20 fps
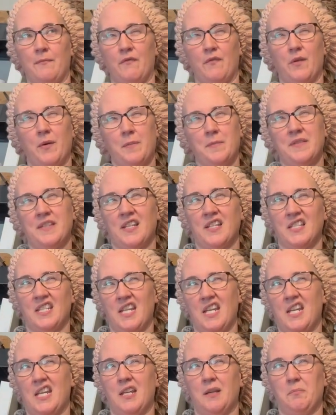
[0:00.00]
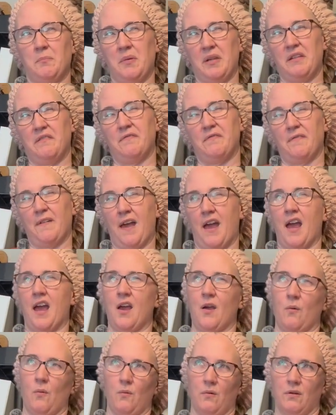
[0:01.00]
If it comes down to eating beef
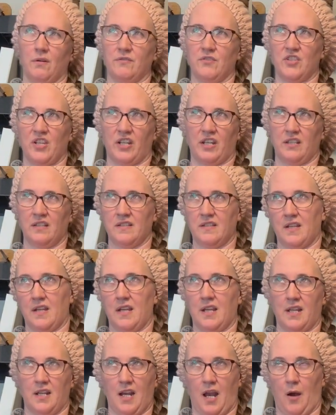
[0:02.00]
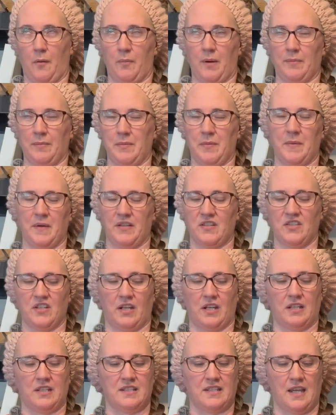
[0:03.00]
fat or chicken skin, I'll probably pick
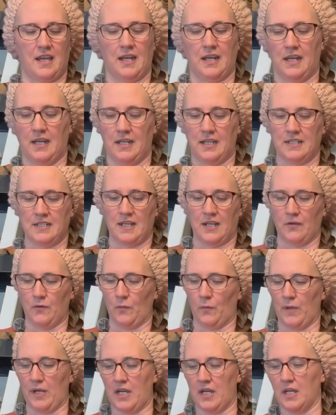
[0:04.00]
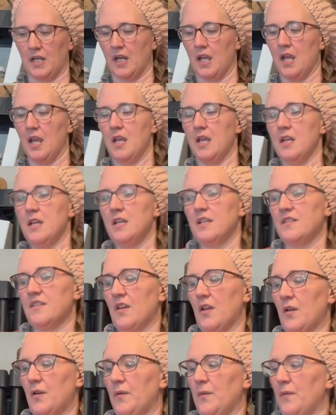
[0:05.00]
chicken skin any day of the week.
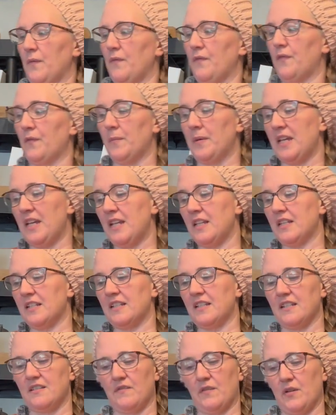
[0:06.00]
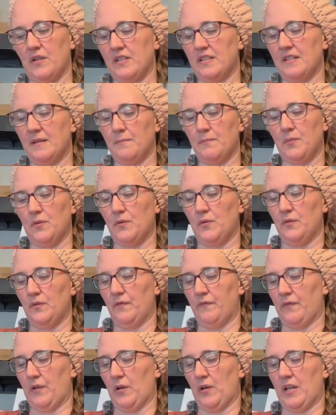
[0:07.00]
So for me, this is very
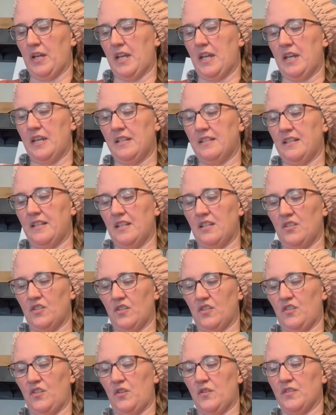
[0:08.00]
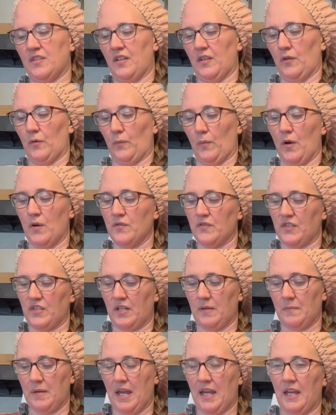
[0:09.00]
simple, very easy, just using the
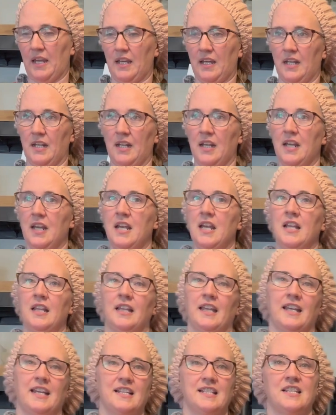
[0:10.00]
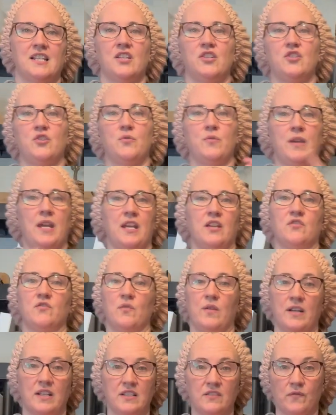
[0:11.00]
roasting pan. Like I said, you can
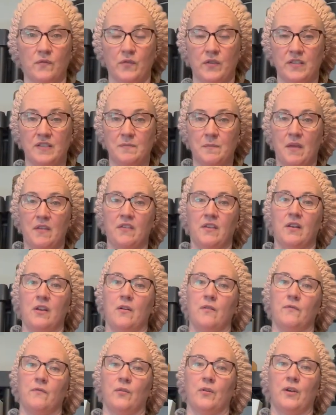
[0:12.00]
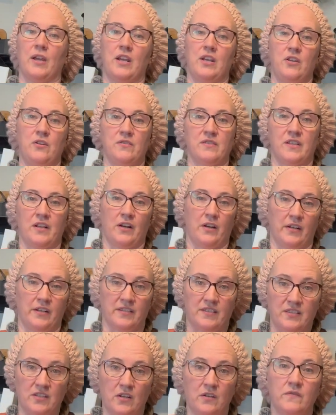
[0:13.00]
transfer this method over and use it on a
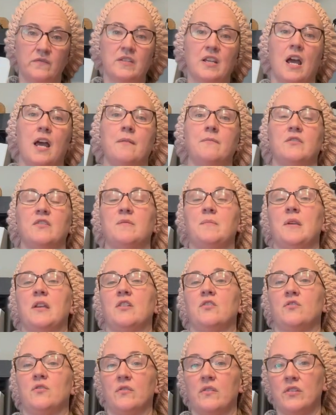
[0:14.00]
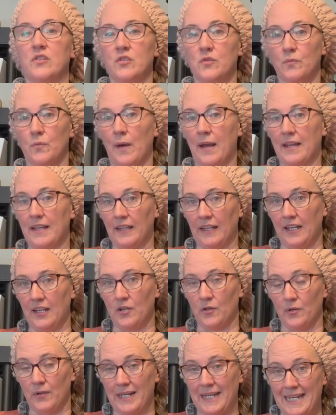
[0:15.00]
stovetop, just making sure that you
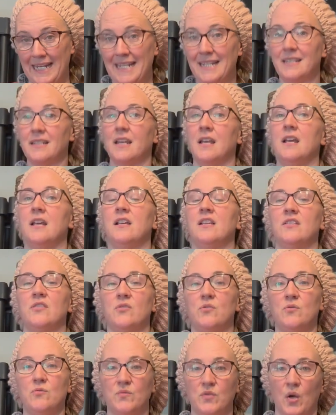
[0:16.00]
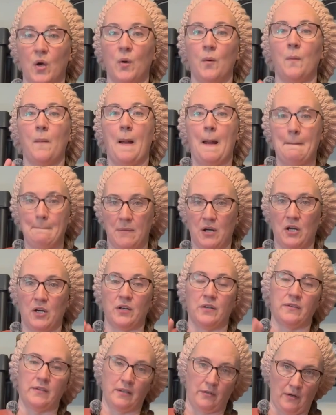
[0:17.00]
regulate your heat so you don't
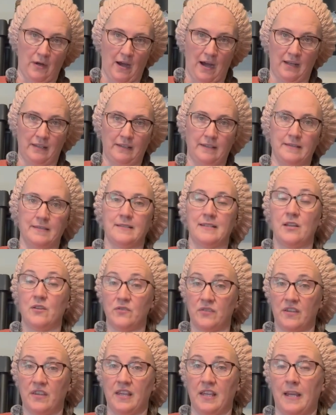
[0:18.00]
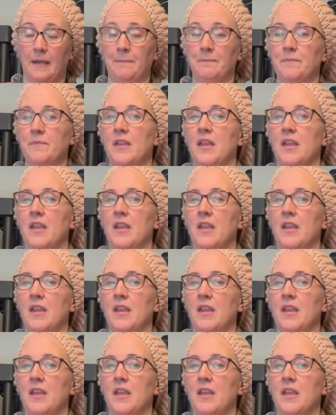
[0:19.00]
burn the cracklings. Here's the thing.